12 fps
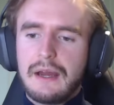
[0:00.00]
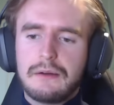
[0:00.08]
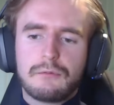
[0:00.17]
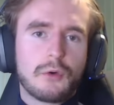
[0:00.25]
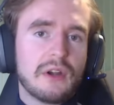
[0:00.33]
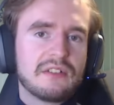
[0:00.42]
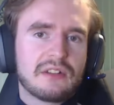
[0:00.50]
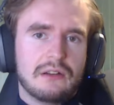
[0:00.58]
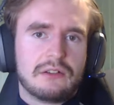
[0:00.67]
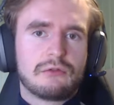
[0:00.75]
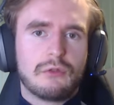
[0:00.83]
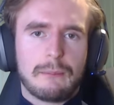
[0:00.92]
for
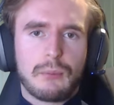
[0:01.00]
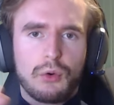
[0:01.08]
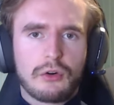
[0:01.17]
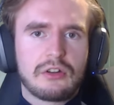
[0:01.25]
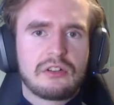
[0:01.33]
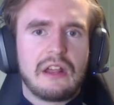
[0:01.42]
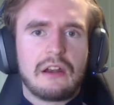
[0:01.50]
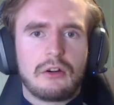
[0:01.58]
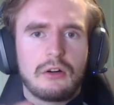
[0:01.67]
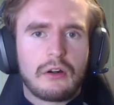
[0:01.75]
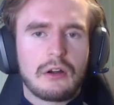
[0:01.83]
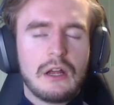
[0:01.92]
instance, reports that
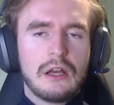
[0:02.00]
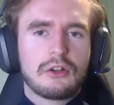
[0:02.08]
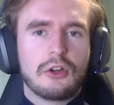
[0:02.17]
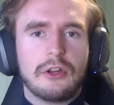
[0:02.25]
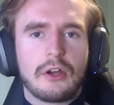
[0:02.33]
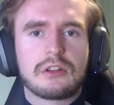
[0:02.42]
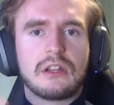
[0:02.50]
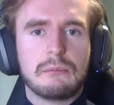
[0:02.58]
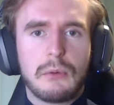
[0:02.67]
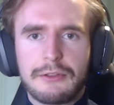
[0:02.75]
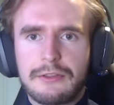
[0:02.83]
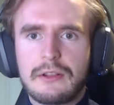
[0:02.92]
are conducted
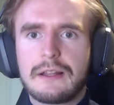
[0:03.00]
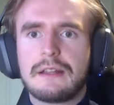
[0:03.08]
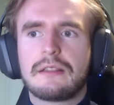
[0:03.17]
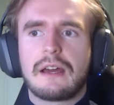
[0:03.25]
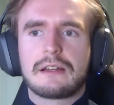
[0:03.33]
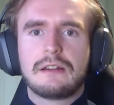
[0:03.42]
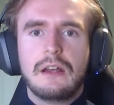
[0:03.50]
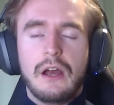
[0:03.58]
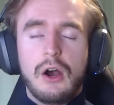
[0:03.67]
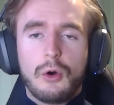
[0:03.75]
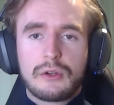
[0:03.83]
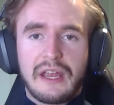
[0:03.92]
monthly, that
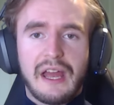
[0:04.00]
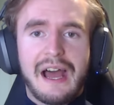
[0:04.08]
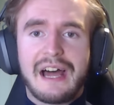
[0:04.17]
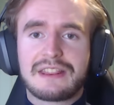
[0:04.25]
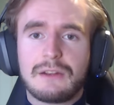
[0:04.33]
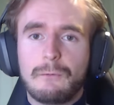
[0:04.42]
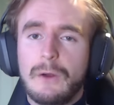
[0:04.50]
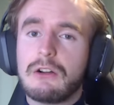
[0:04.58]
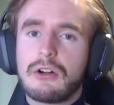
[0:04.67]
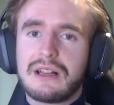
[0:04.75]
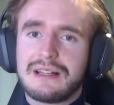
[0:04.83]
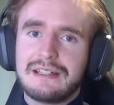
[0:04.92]
okay, at the
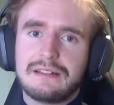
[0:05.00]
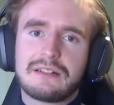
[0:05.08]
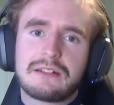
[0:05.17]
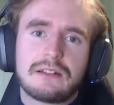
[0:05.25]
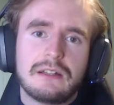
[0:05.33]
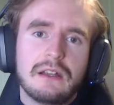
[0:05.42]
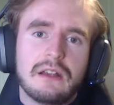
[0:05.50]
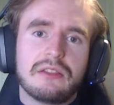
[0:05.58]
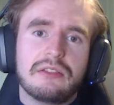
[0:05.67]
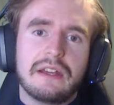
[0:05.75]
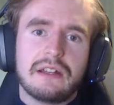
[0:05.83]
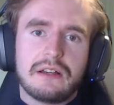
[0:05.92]
very least
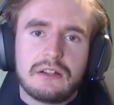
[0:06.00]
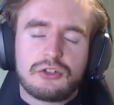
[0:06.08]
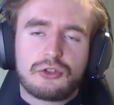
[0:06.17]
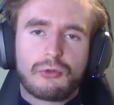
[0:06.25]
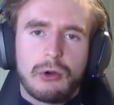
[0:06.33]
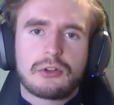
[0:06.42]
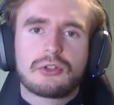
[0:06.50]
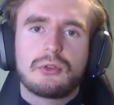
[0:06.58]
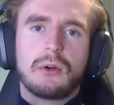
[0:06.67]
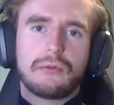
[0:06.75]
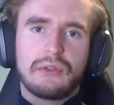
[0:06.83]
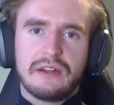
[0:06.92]
the structure
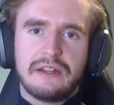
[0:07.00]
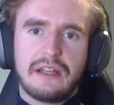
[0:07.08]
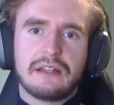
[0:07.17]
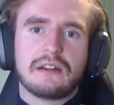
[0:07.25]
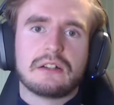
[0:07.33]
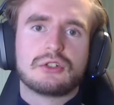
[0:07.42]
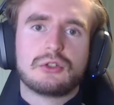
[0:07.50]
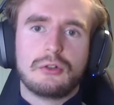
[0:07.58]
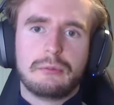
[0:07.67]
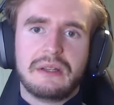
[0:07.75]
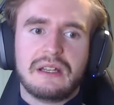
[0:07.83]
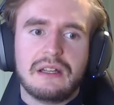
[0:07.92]
of the data should
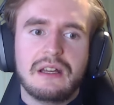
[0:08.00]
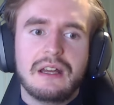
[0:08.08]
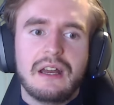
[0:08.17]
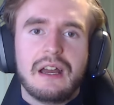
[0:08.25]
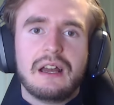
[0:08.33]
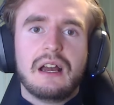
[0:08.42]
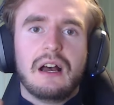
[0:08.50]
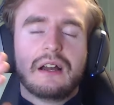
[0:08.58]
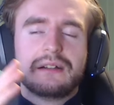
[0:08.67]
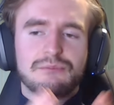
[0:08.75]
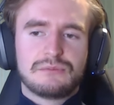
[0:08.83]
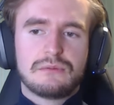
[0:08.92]
be
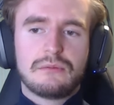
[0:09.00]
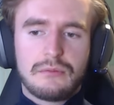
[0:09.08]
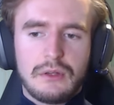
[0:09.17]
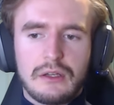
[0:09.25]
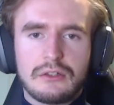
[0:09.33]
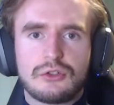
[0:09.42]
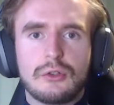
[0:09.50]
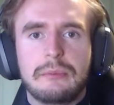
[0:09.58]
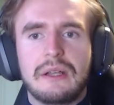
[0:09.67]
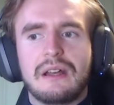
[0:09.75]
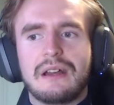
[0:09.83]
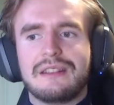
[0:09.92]

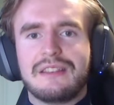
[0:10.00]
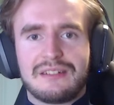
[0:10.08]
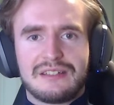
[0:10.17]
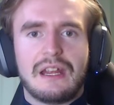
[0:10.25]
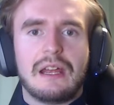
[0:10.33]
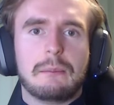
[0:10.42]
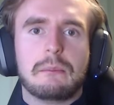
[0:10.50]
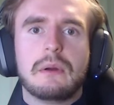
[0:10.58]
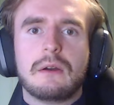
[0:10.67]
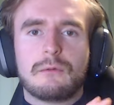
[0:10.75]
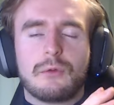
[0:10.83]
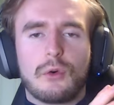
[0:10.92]
the same
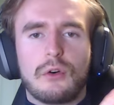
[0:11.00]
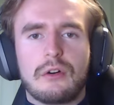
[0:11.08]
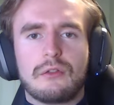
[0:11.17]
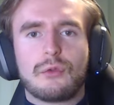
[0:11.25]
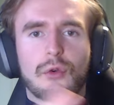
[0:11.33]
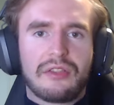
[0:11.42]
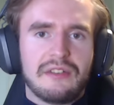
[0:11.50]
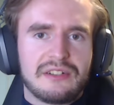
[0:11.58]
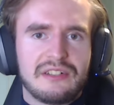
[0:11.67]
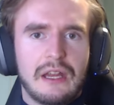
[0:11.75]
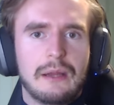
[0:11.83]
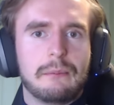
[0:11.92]
for the
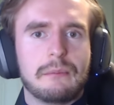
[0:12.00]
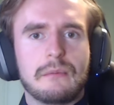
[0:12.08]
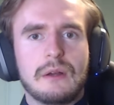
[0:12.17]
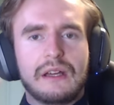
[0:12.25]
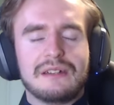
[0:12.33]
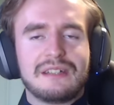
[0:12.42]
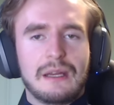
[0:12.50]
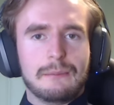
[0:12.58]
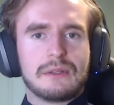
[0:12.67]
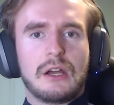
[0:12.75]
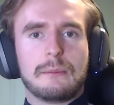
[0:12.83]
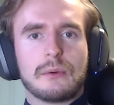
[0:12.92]
same
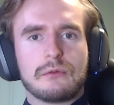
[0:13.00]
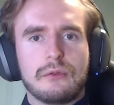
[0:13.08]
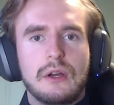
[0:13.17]
type of